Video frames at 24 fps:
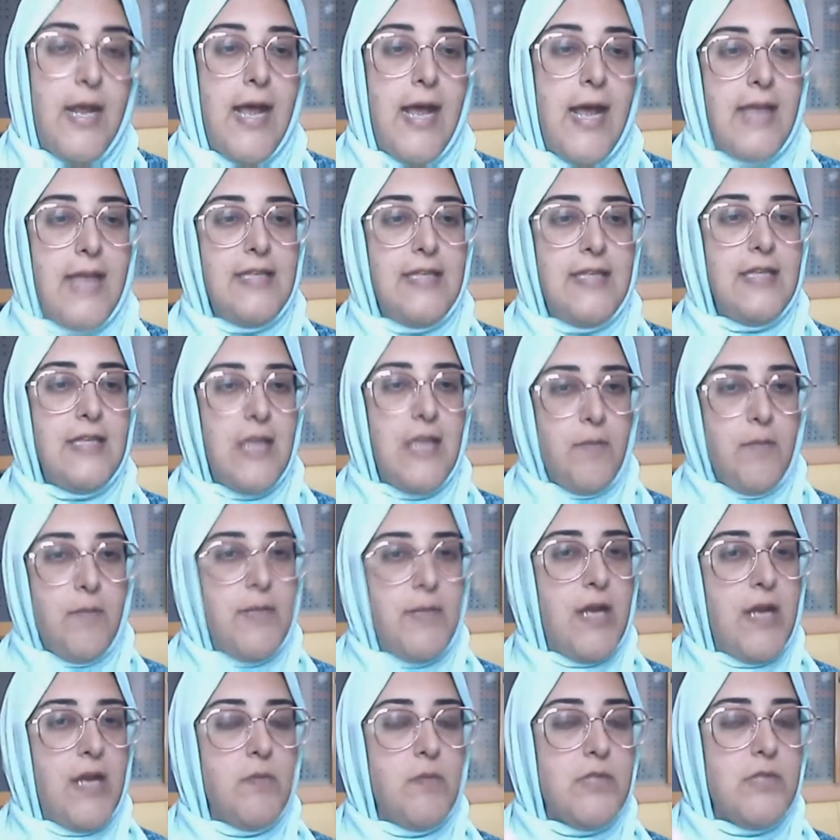And then that
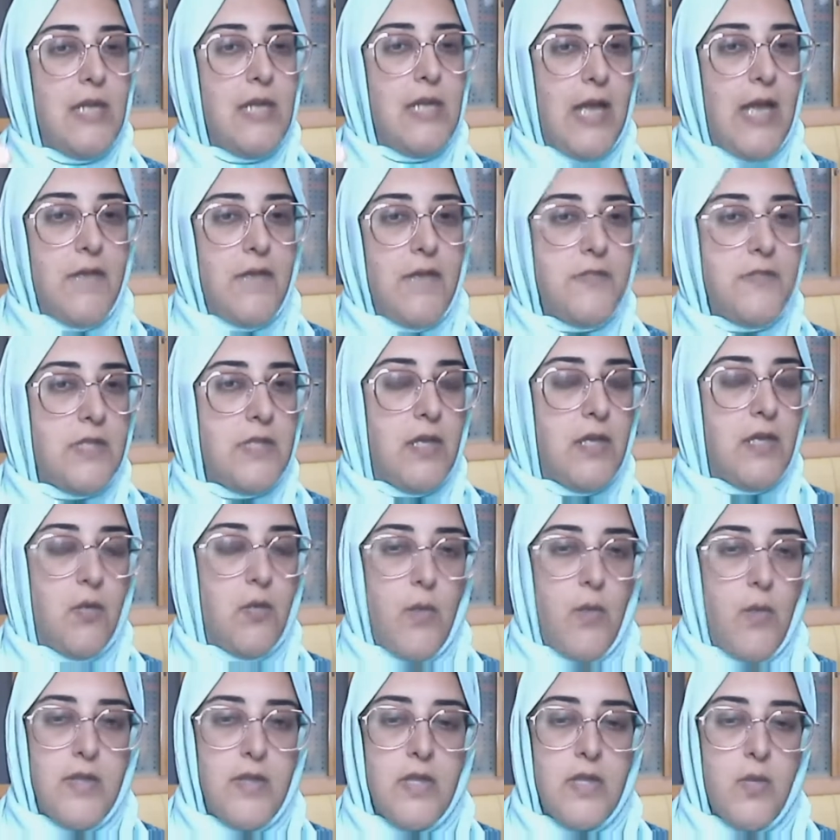becomes a life skill,
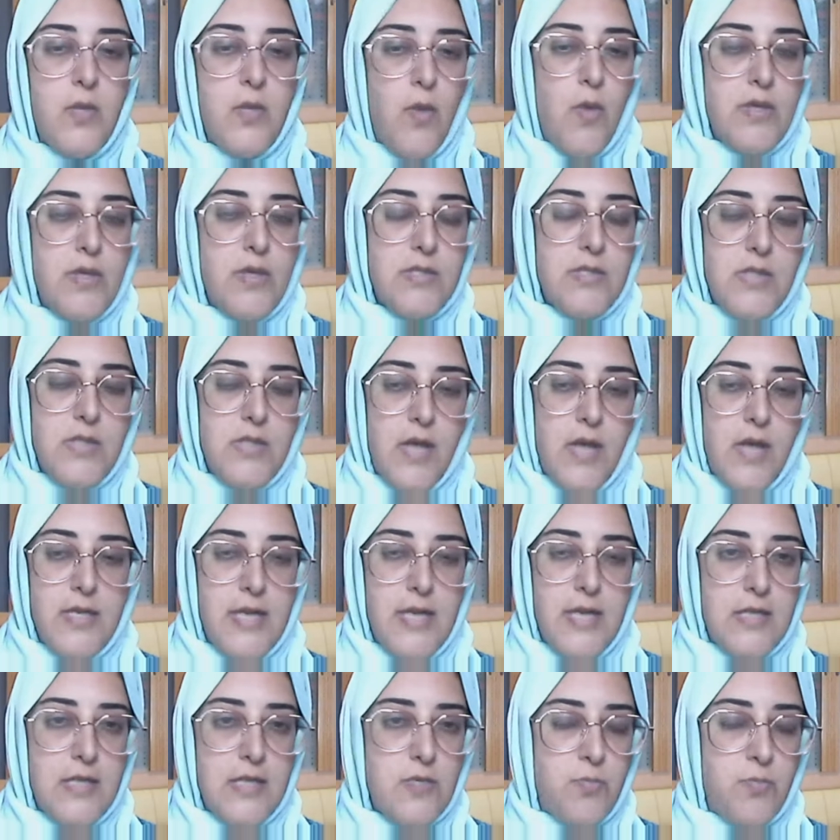whether they want to start an
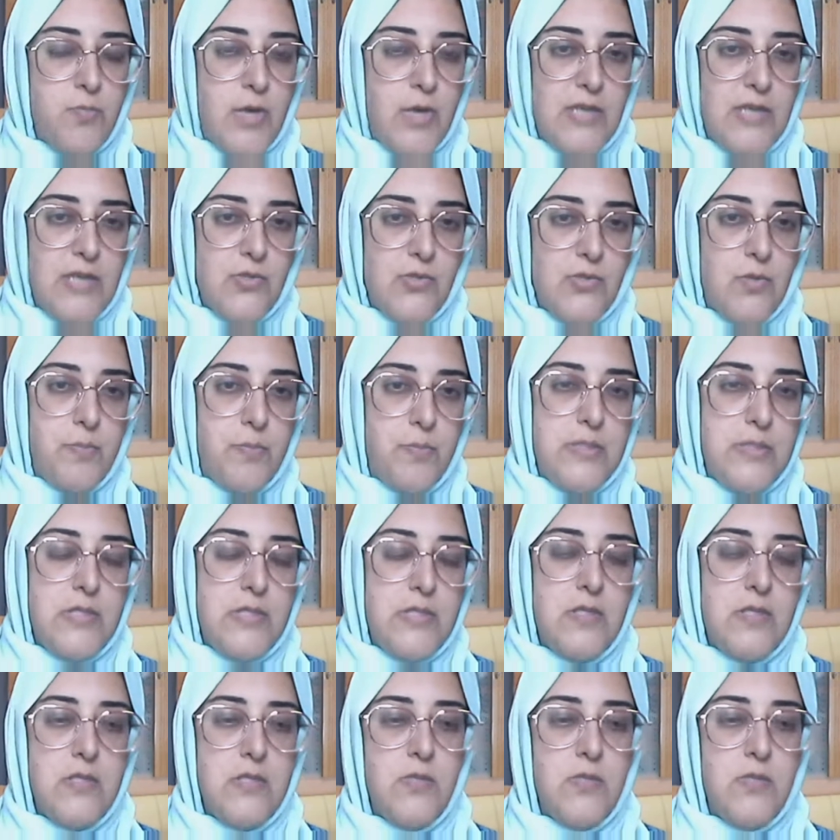enterprise or a
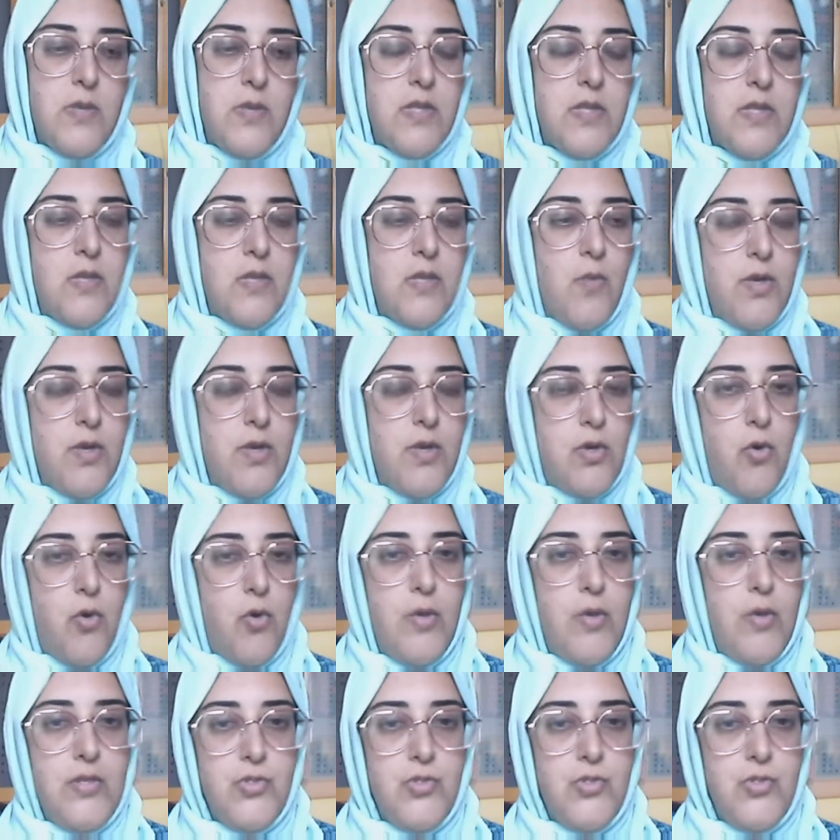business, whether they want to go
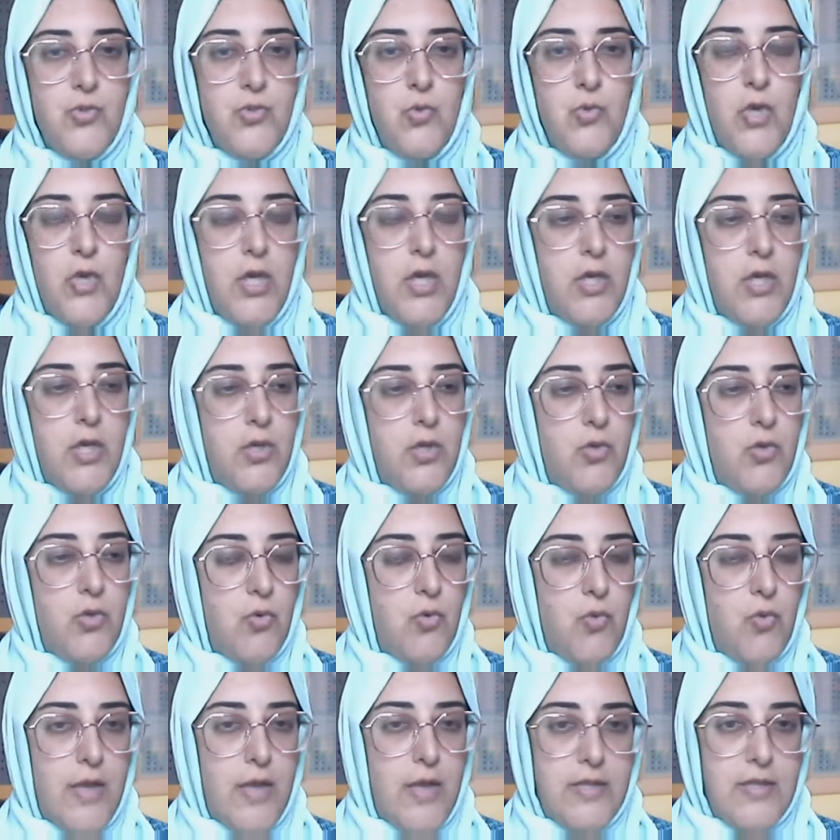into,
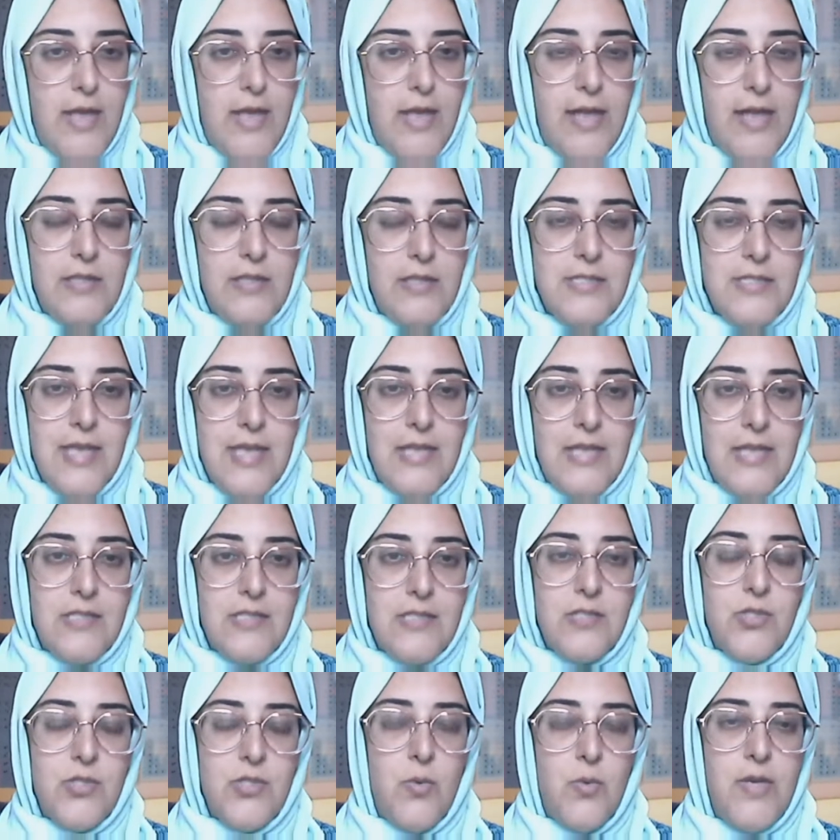the health
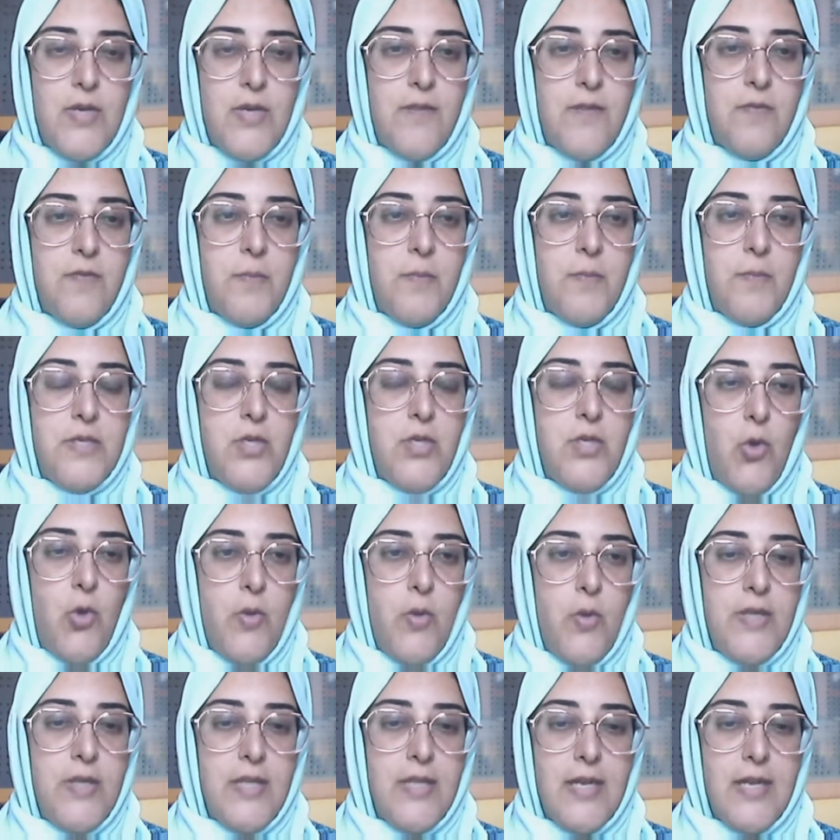sciences or whatever, but
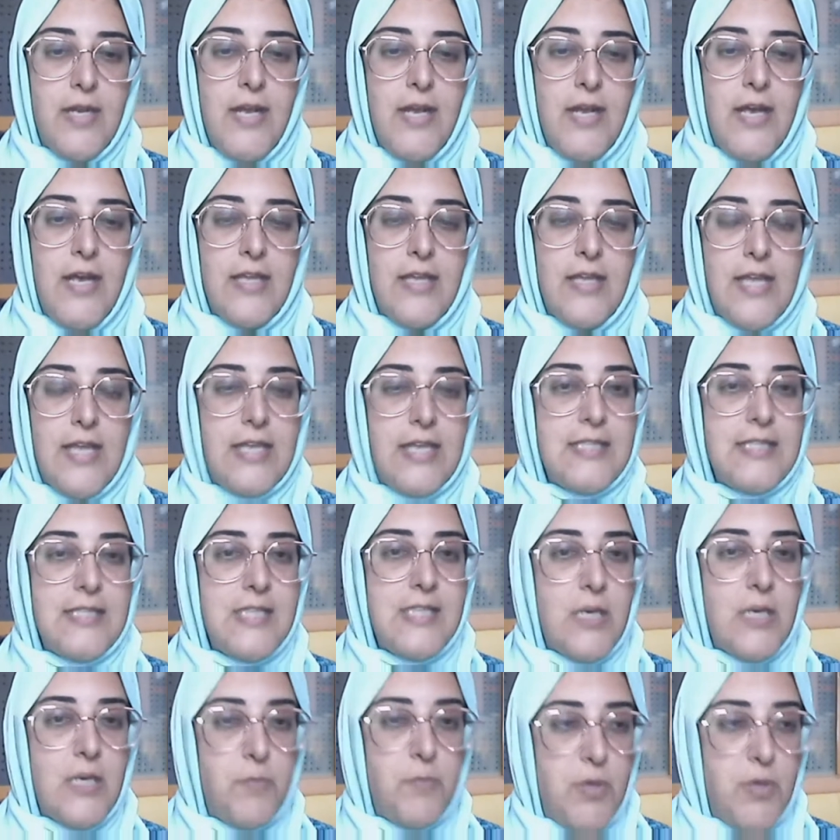knowing that they can
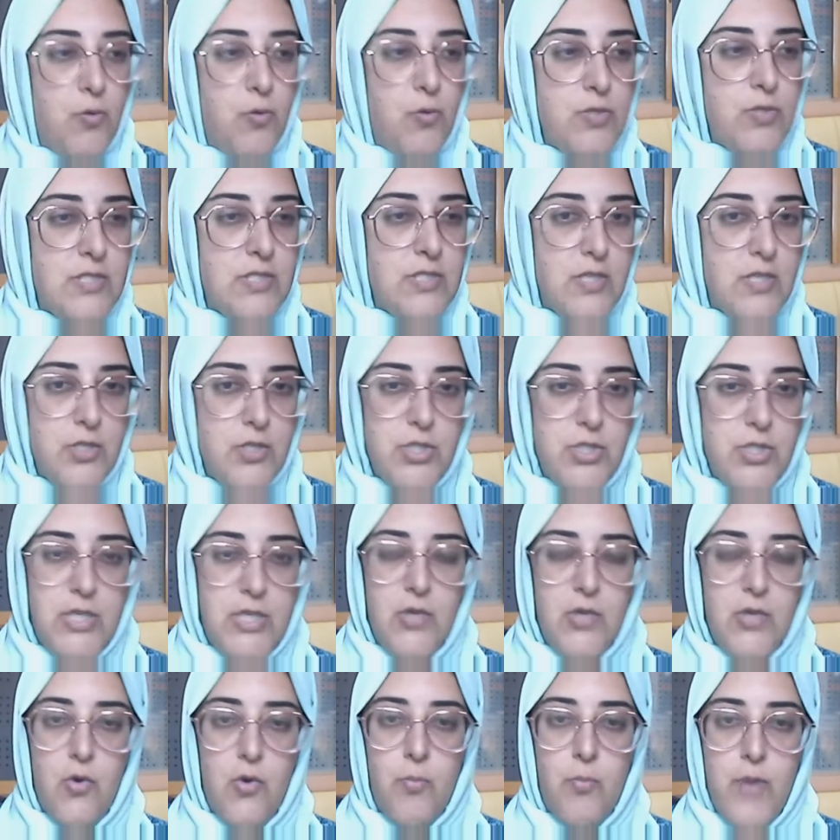set up their own surgery
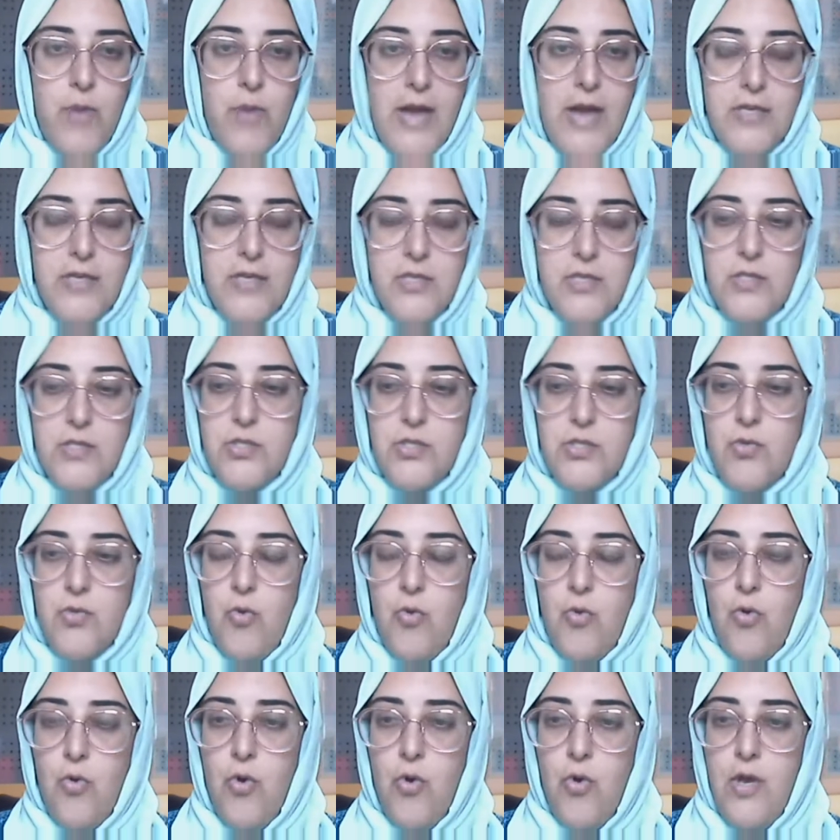or practice,
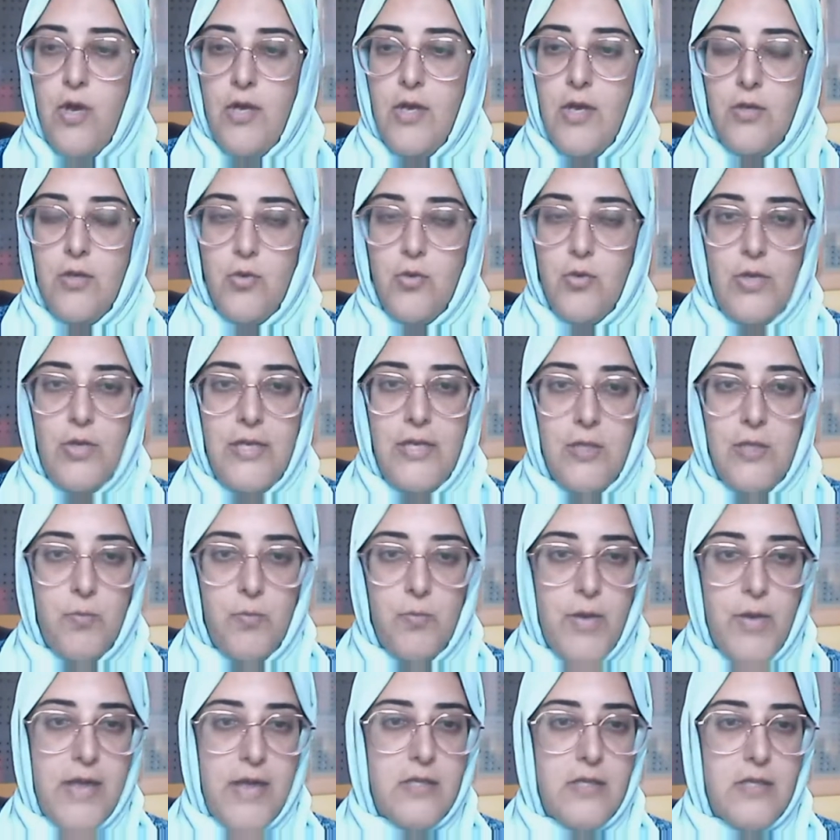or, legal
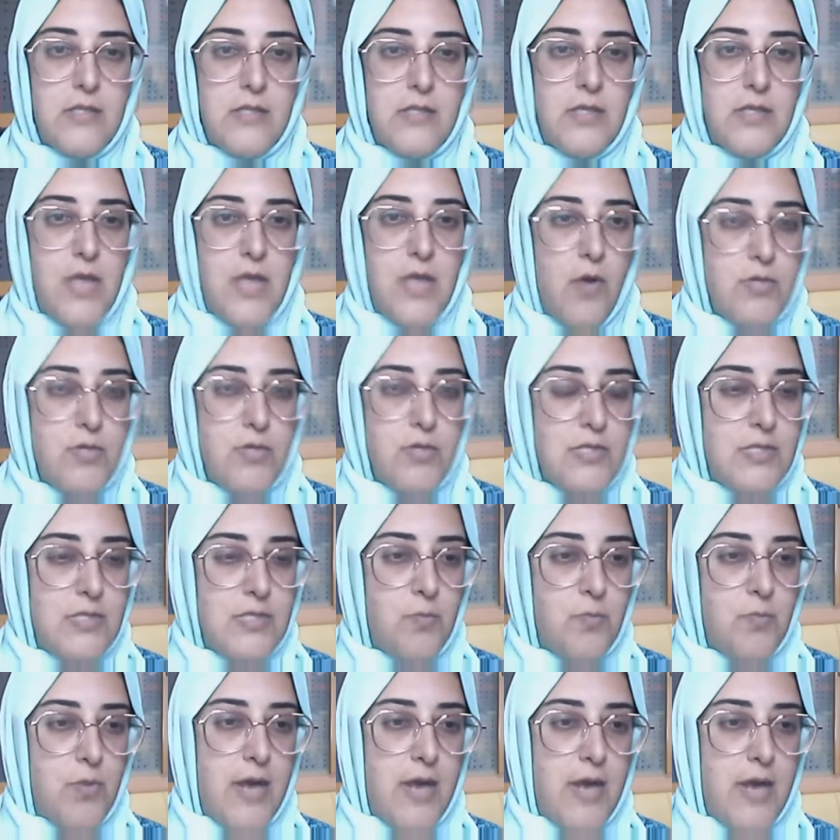practice, accountancy
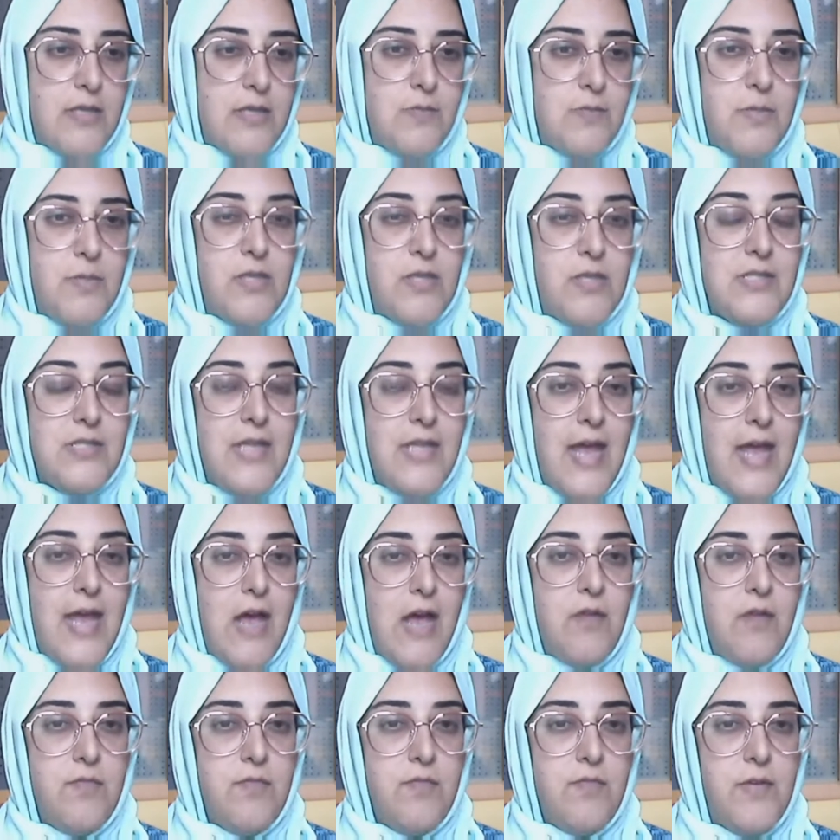practice, because they
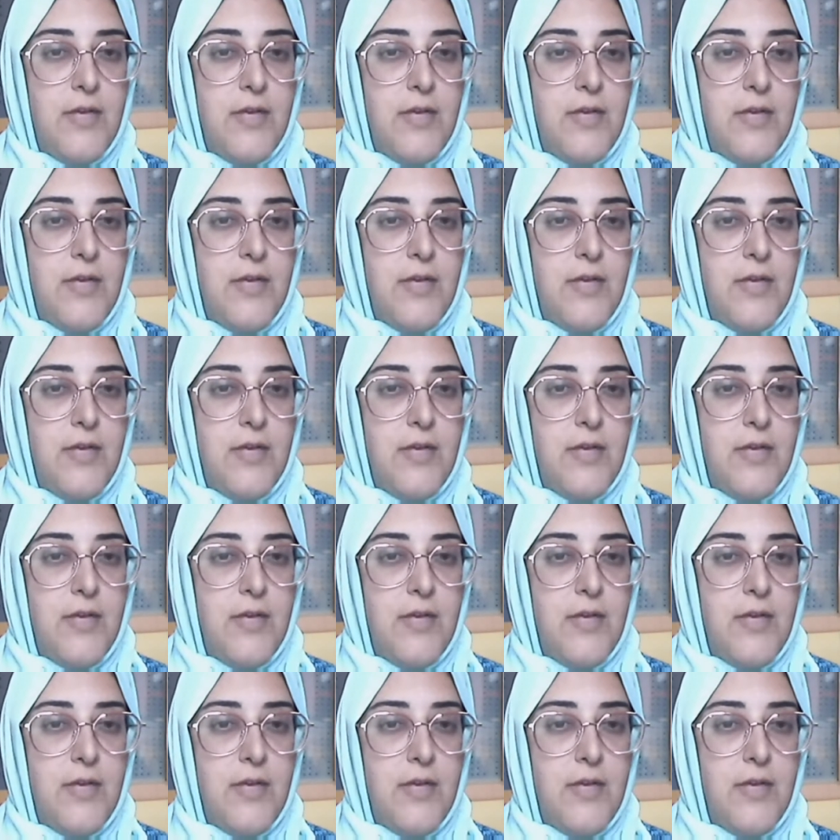have